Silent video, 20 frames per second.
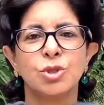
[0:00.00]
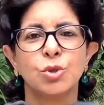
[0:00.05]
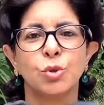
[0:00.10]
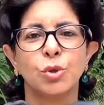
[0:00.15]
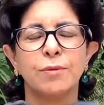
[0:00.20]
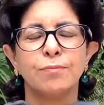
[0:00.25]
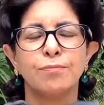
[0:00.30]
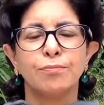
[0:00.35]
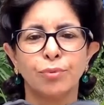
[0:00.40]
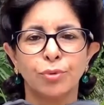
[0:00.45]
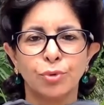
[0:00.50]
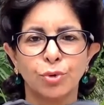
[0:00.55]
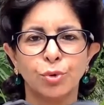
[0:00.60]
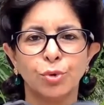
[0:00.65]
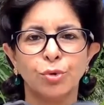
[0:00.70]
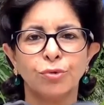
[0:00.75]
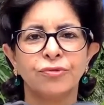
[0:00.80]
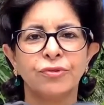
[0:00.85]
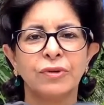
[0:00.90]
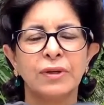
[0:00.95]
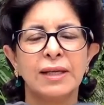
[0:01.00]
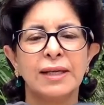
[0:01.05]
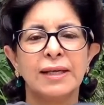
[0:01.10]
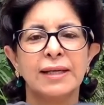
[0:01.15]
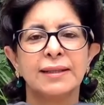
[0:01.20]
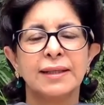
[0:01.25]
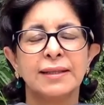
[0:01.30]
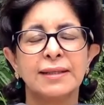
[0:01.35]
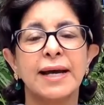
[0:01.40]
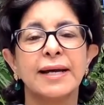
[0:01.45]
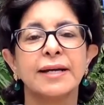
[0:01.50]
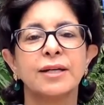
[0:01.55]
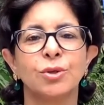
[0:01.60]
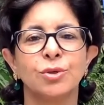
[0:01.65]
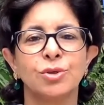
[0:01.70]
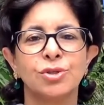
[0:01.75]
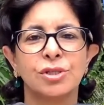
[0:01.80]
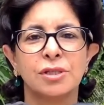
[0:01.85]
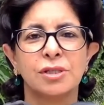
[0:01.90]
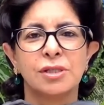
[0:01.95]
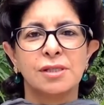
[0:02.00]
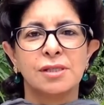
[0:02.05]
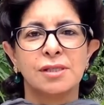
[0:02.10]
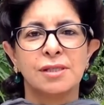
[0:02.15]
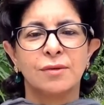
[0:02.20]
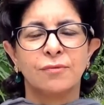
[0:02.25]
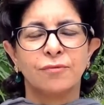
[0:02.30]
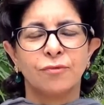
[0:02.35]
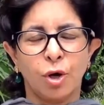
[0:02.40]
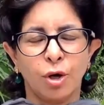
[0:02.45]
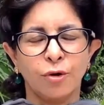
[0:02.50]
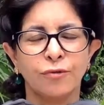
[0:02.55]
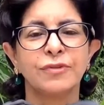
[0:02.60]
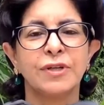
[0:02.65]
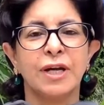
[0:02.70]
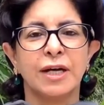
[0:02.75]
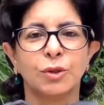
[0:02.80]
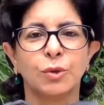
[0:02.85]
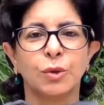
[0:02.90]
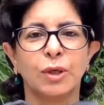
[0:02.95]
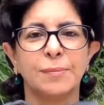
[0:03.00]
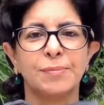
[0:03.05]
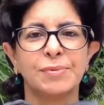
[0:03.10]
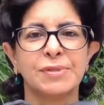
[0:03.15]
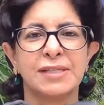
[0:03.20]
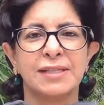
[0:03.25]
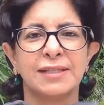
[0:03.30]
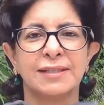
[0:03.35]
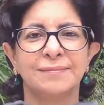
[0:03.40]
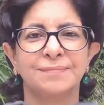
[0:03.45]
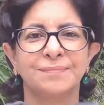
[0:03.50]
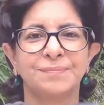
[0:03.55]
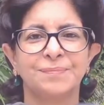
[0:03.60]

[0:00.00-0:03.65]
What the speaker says: to improve the diagnosis of narcolepsy.